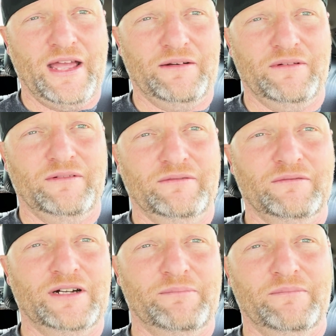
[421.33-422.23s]

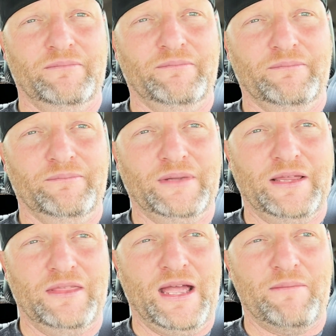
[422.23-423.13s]
and
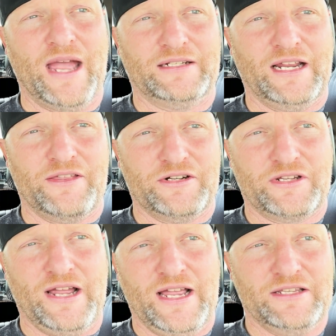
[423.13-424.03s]
getting that back together so
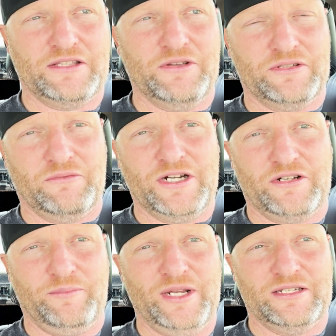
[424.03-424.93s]
it has those
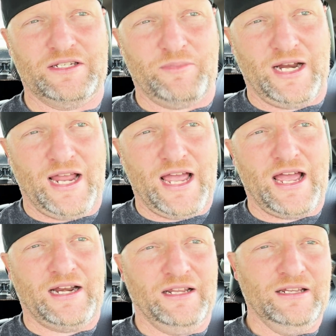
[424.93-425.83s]
original pieces. But it
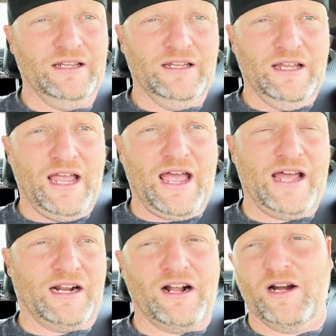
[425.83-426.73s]
had
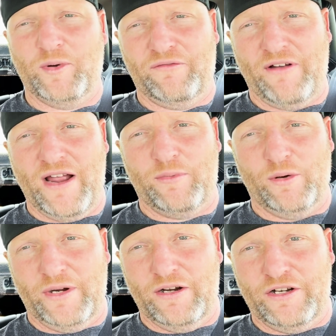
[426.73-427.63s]
a carbon fiber
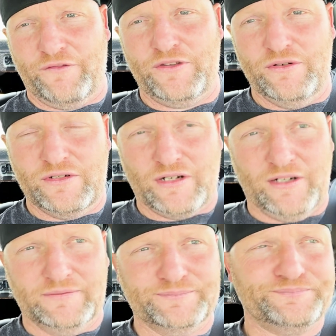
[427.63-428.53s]
rear diffuser,
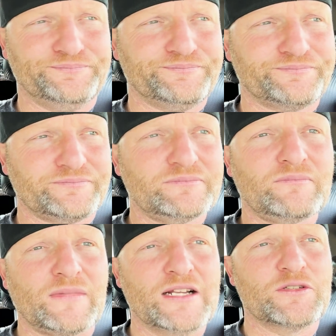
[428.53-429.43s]

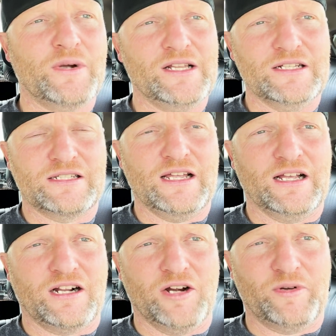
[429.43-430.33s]
as well as a
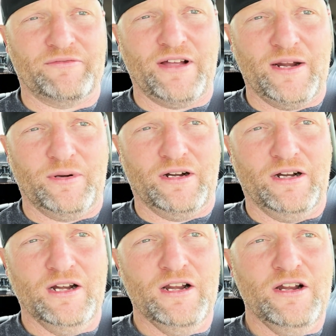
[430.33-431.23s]
carbon fiber
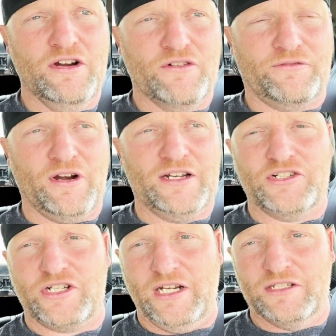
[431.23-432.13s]

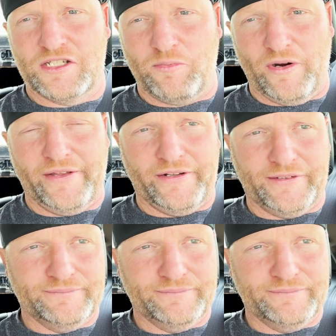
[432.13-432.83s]
front chin spoiler,